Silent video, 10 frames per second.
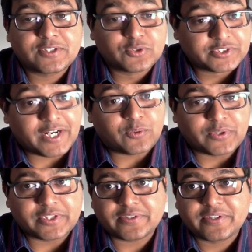To start
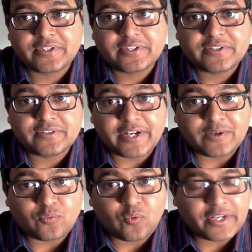with, right, what